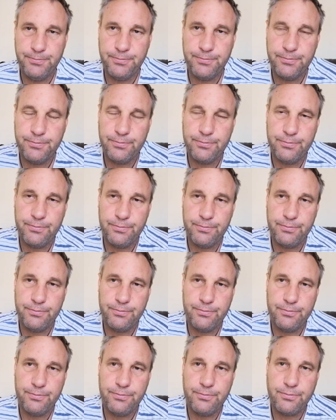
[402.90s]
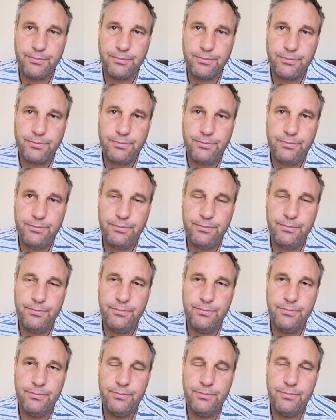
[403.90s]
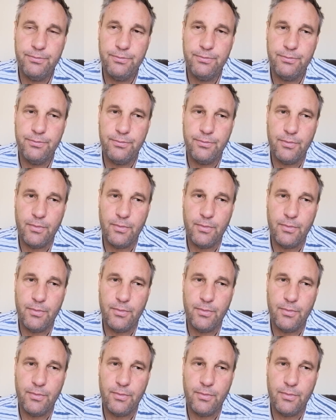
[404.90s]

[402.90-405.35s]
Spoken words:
(no one is talking)